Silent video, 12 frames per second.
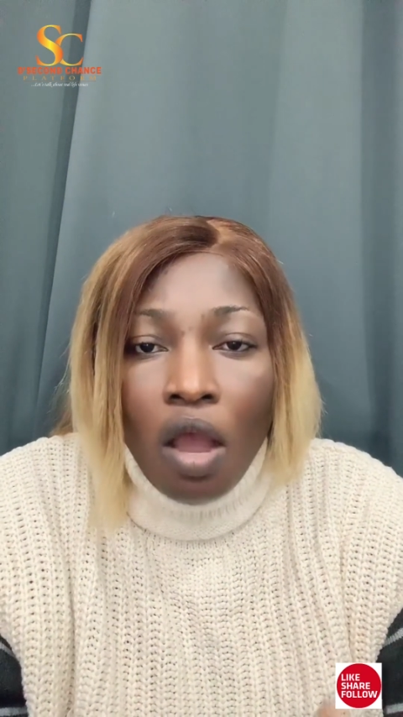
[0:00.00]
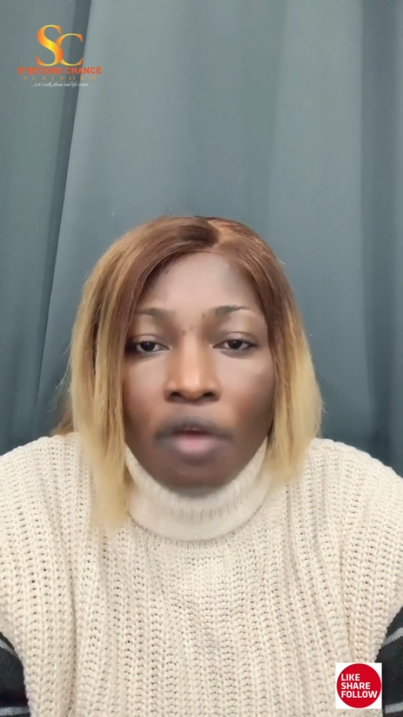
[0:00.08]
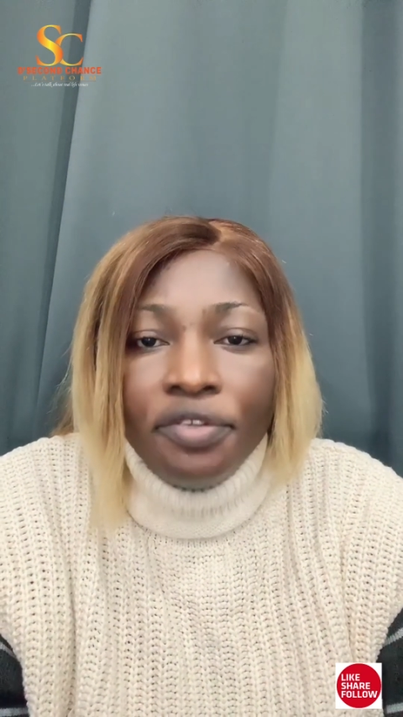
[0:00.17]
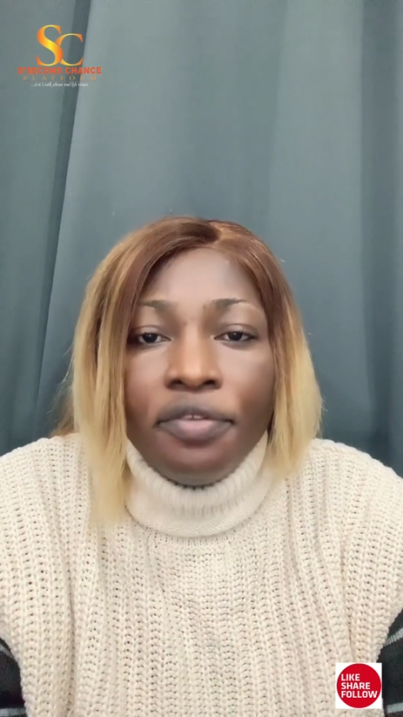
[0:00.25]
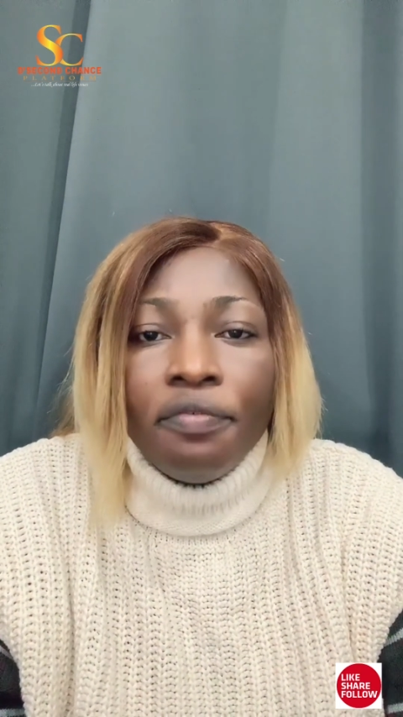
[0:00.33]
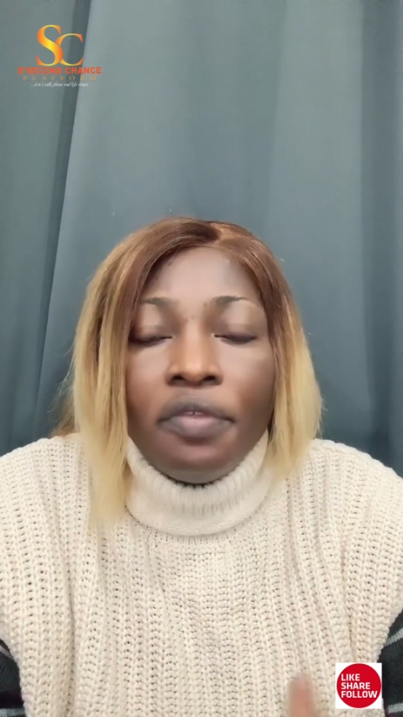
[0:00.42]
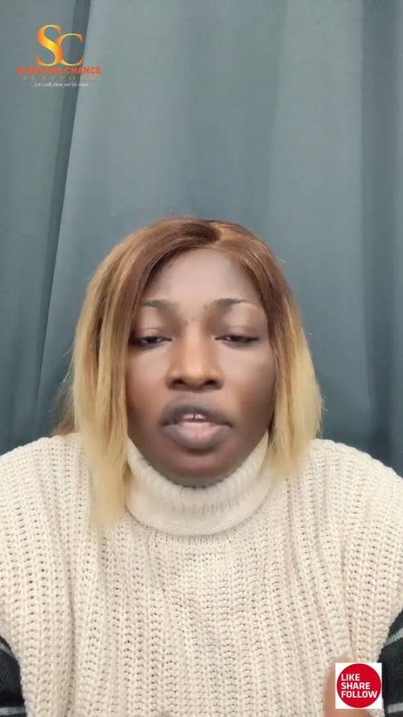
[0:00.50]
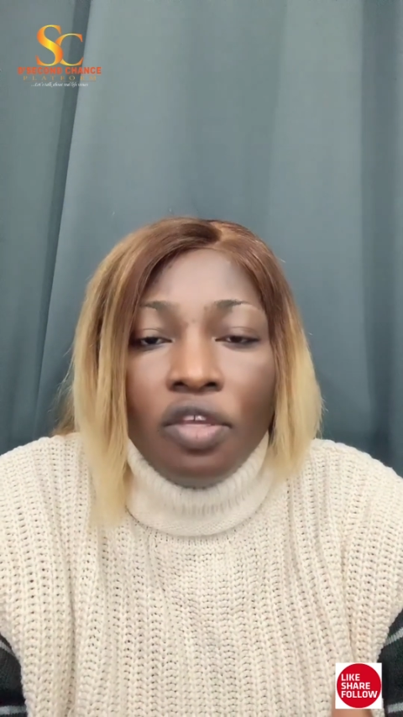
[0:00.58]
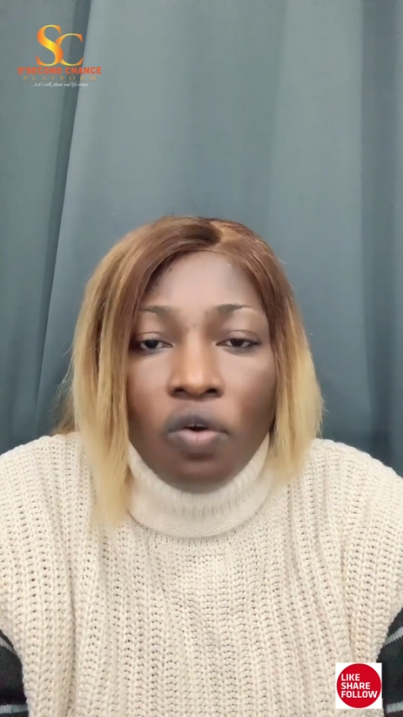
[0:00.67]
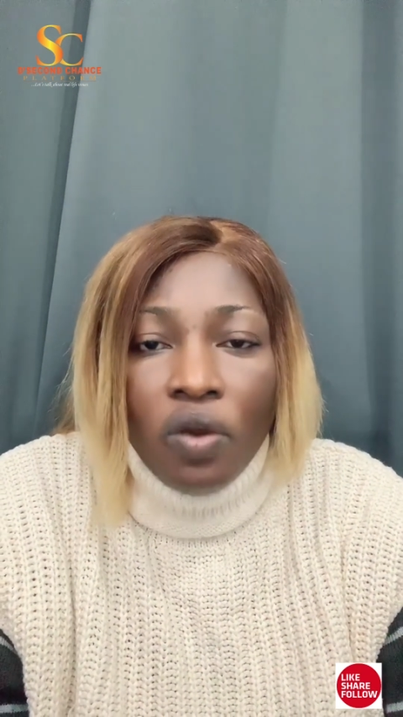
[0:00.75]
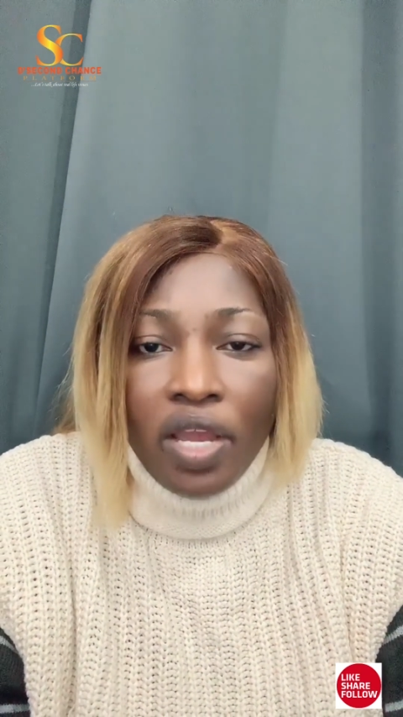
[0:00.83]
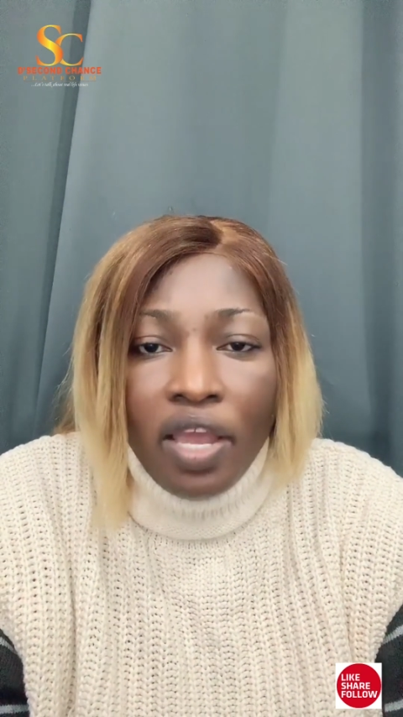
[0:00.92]
how do you
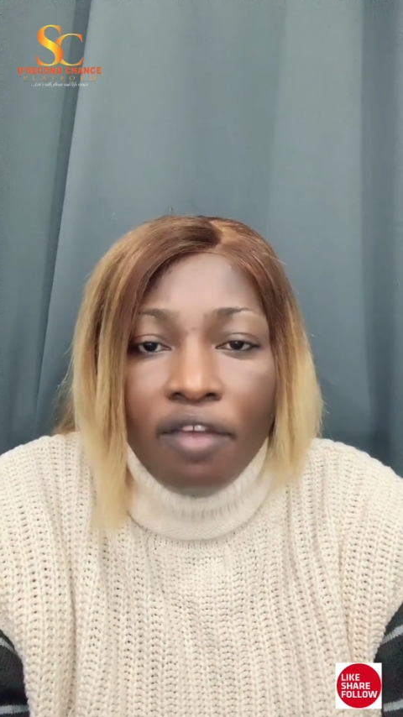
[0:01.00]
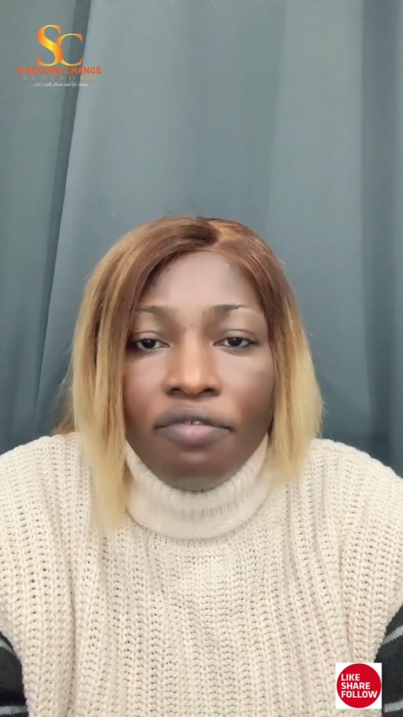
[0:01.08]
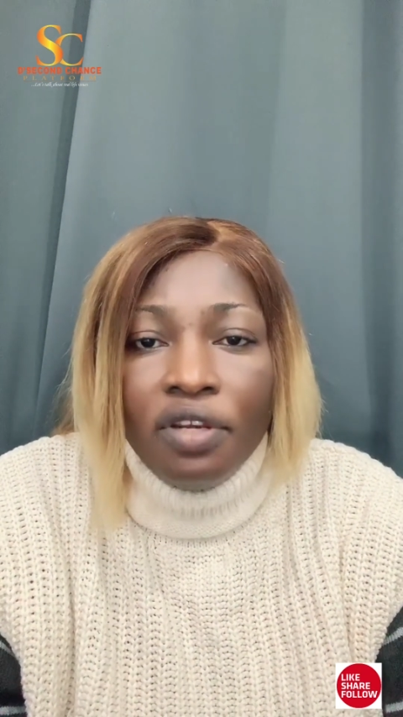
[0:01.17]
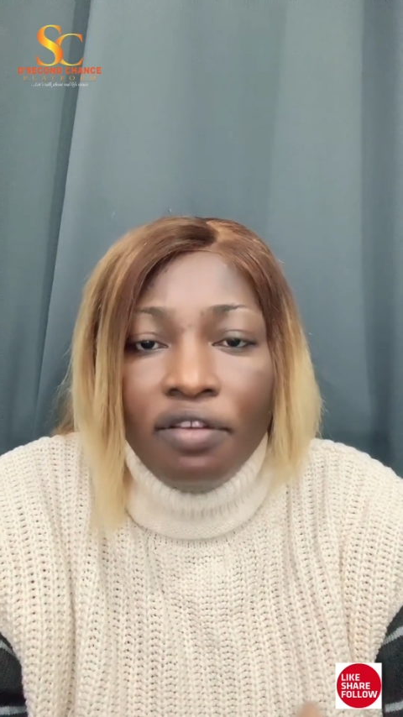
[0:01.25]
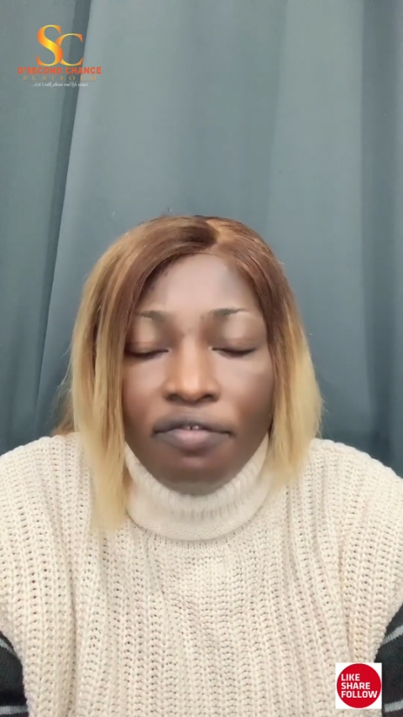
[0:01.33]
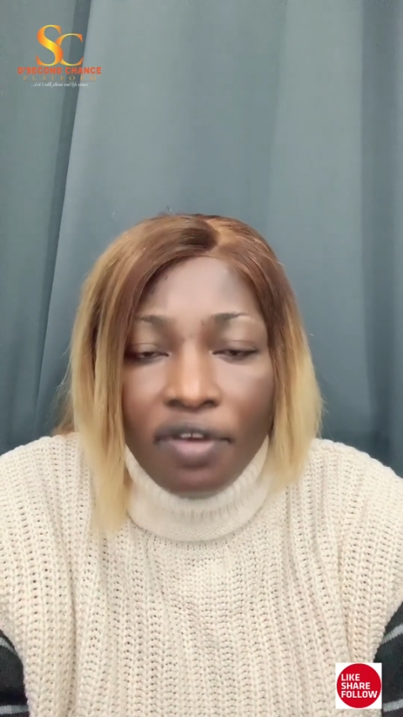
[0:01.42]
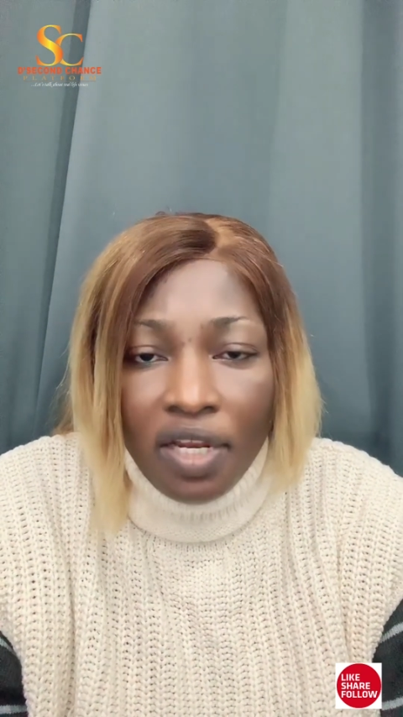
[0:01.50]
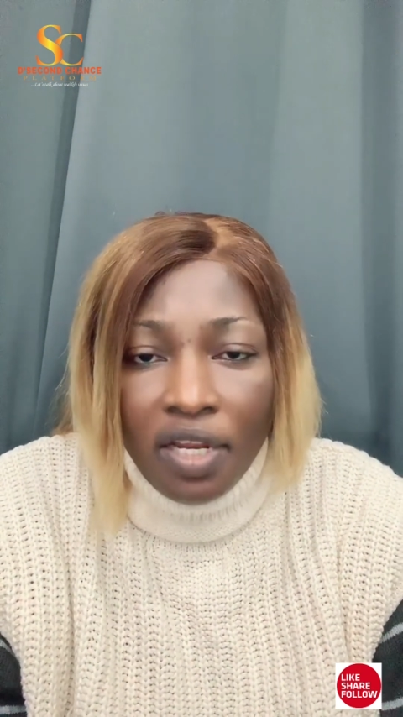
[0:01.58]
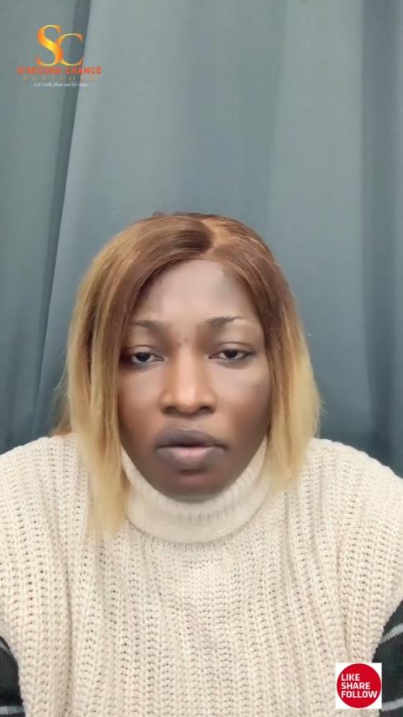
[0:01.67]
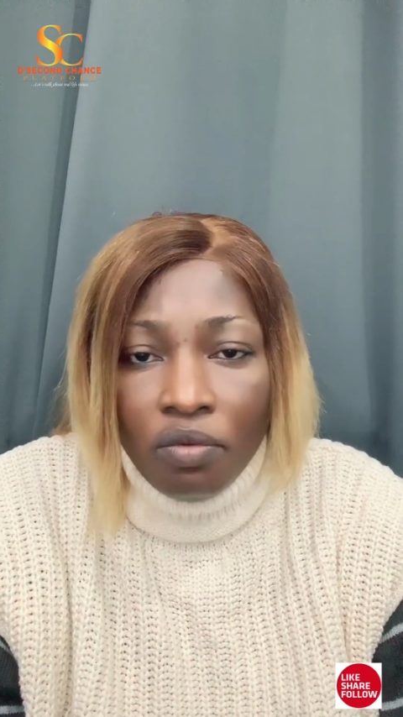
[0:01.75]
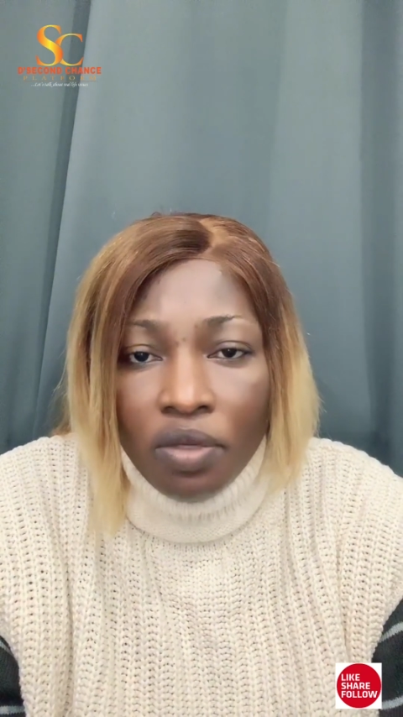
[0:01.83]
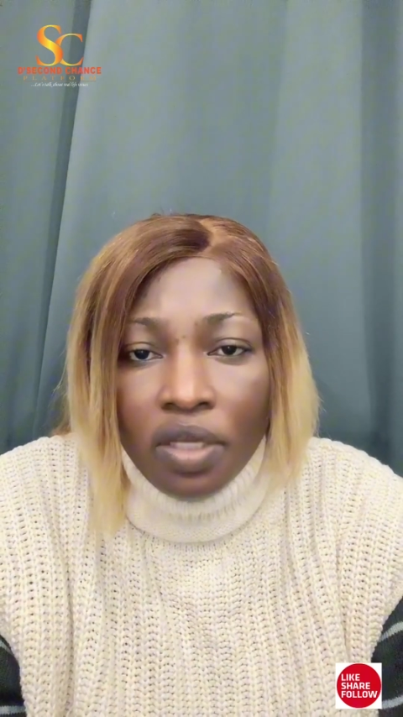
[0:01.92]
think your heavenly
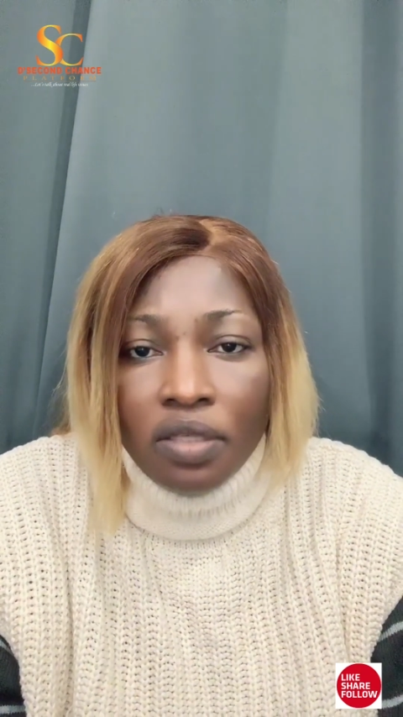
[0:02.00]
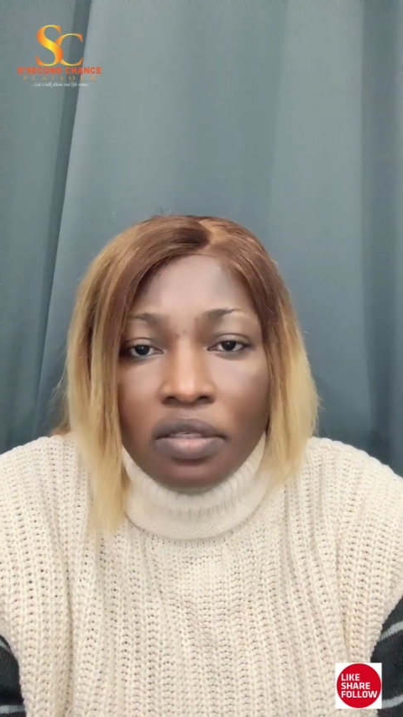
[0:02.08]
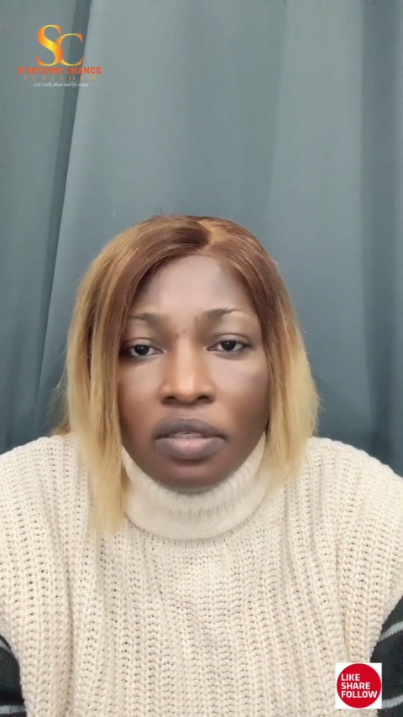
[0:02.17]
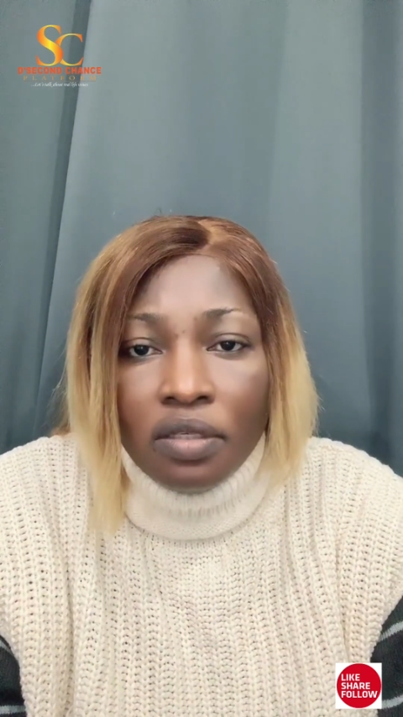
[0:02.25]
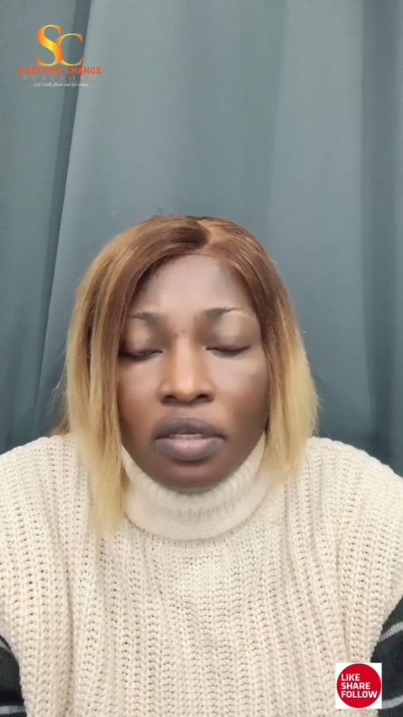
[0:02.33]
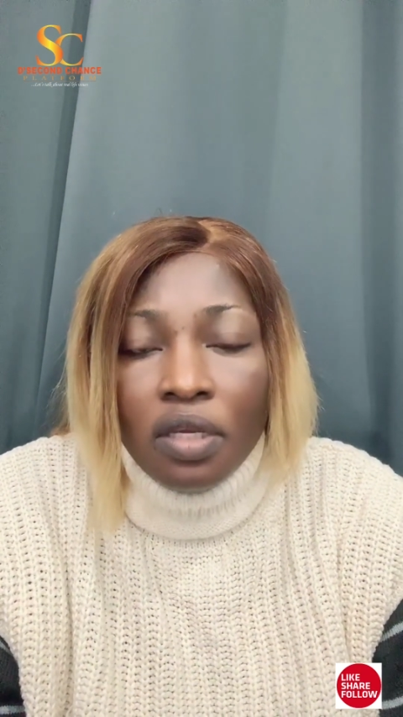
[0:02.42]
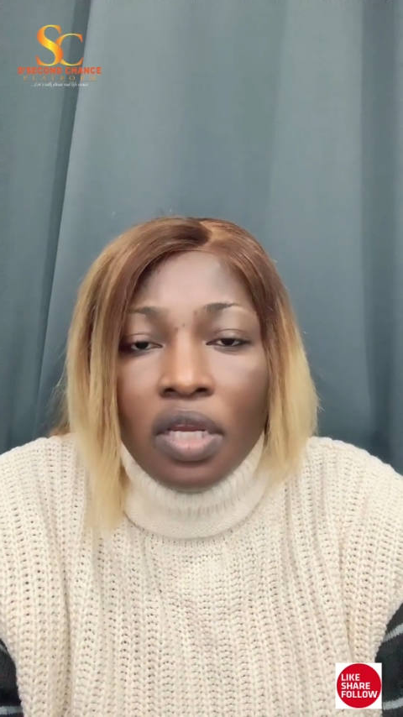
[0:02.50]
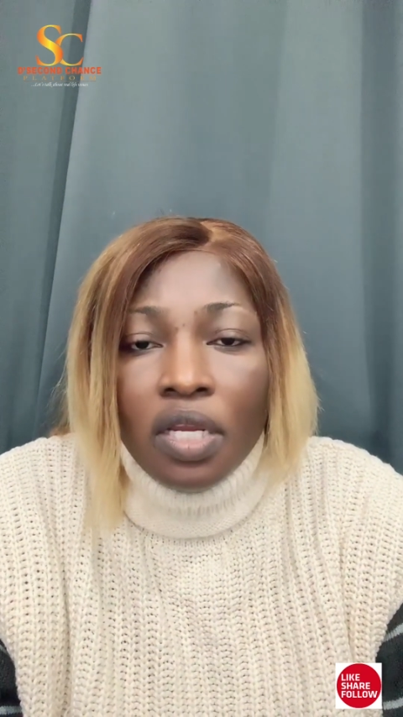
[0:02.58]
father is?